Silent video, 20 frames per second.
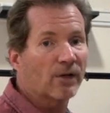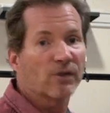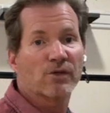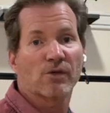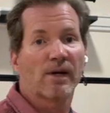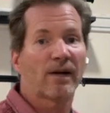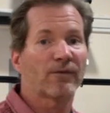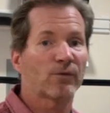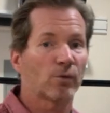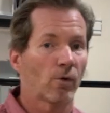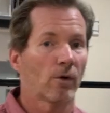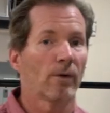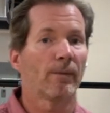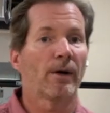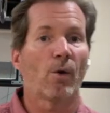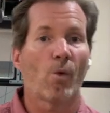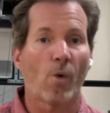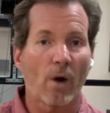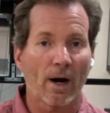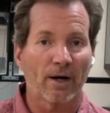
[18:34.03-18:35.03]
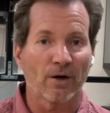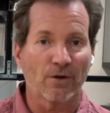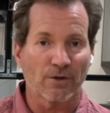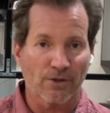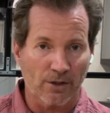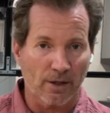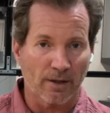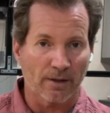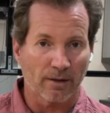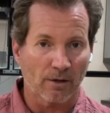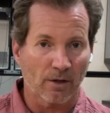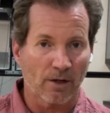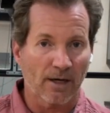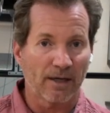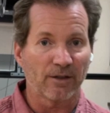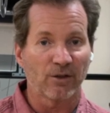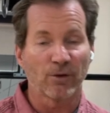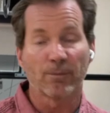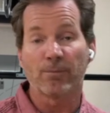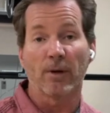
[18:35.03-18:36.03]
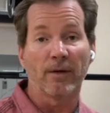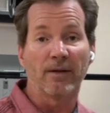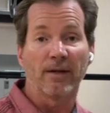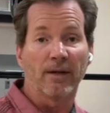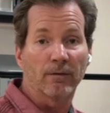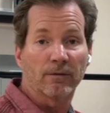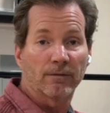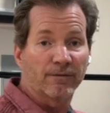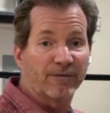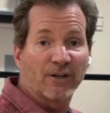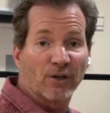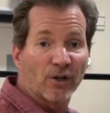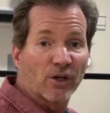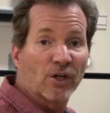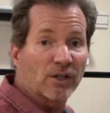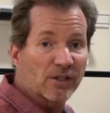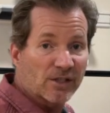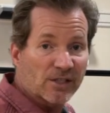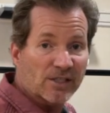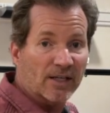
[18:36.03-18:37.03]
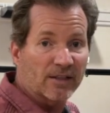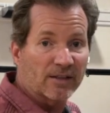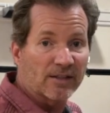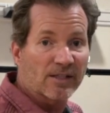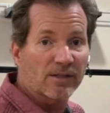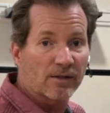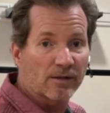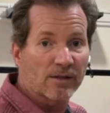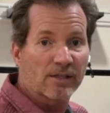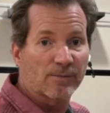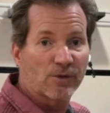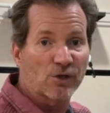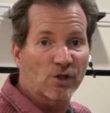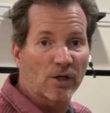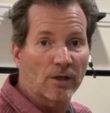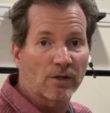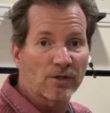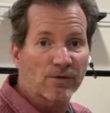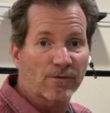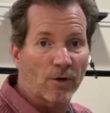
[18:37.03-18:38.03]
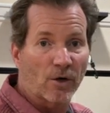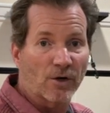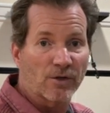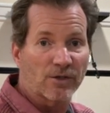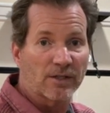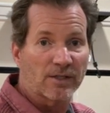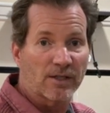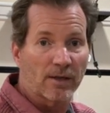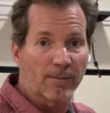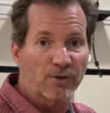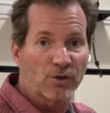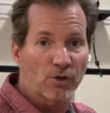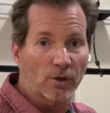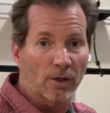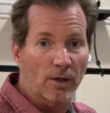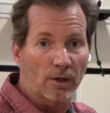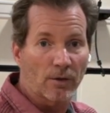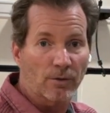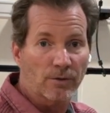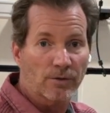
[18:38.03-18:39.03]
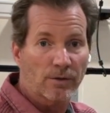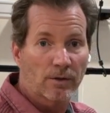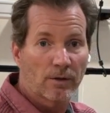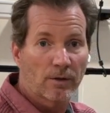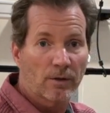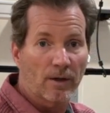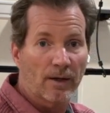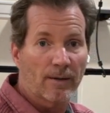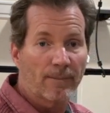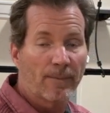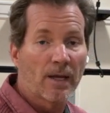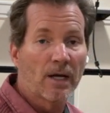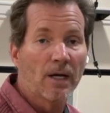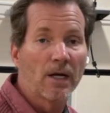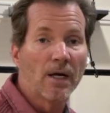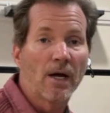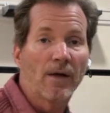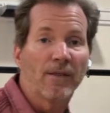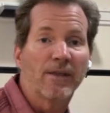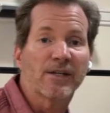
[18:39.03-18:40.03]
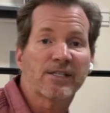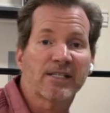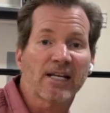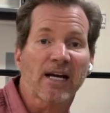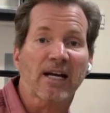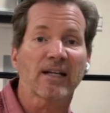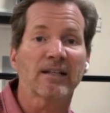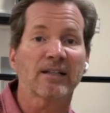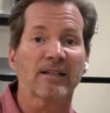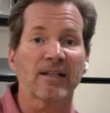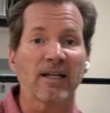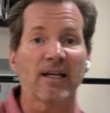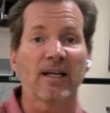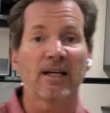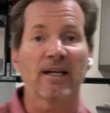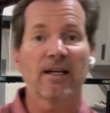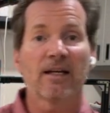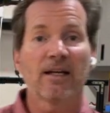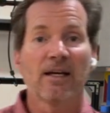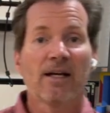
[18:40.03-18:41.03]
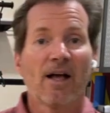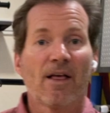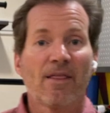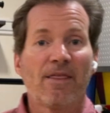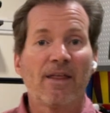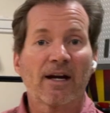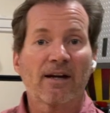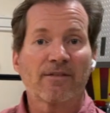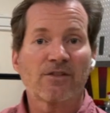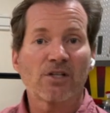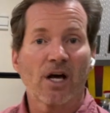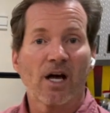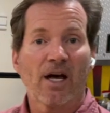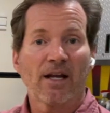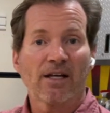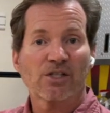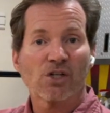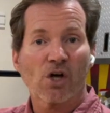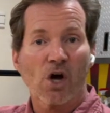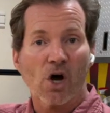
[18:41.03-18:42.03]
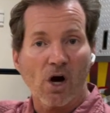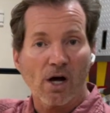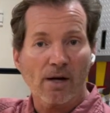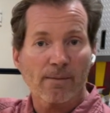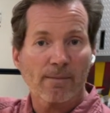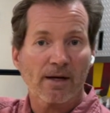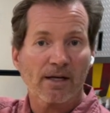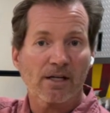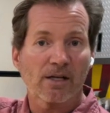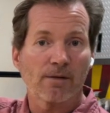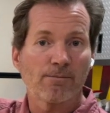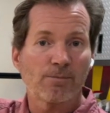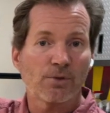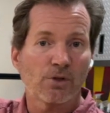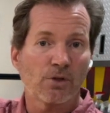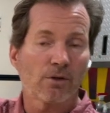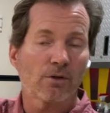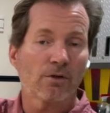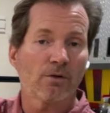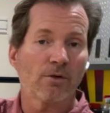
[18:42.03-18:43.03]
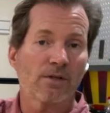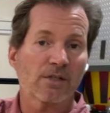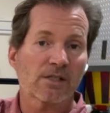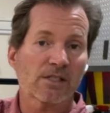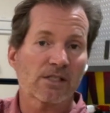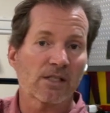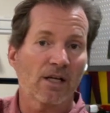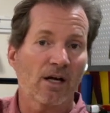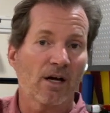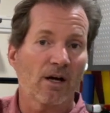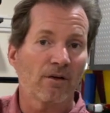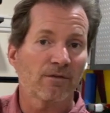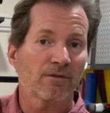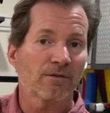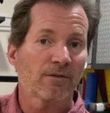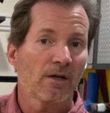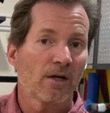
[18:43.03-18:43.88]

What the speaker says: I don't have to worry about wires on it, all right? And they're very good inside this machine as far as the temperature goes, right? The second thing that I've done is on my computer itself.